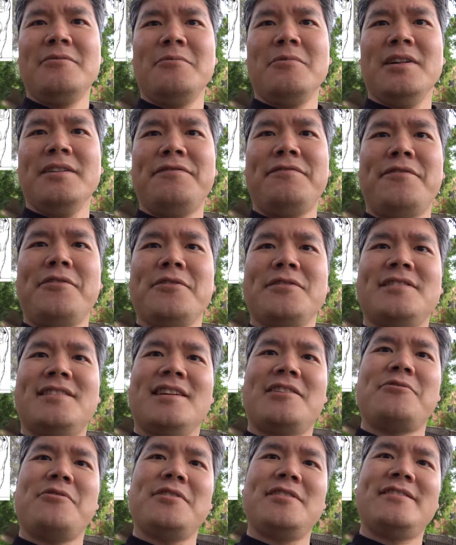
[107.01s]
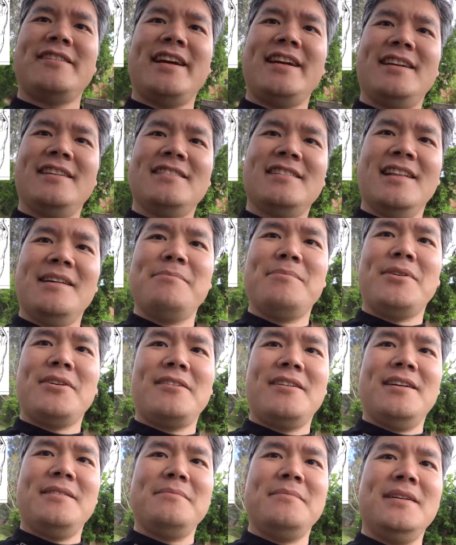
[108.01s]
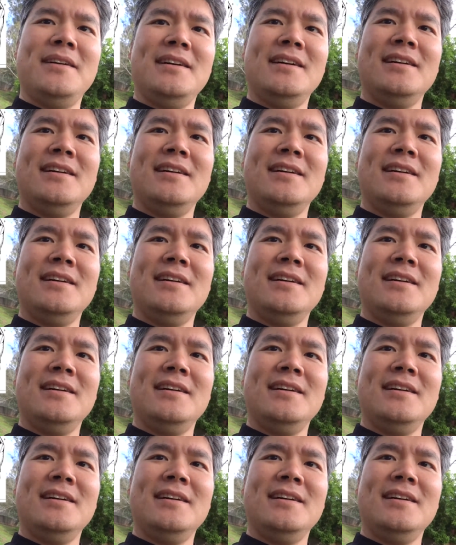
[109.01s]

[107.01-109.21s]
will force the quadratus lumborum,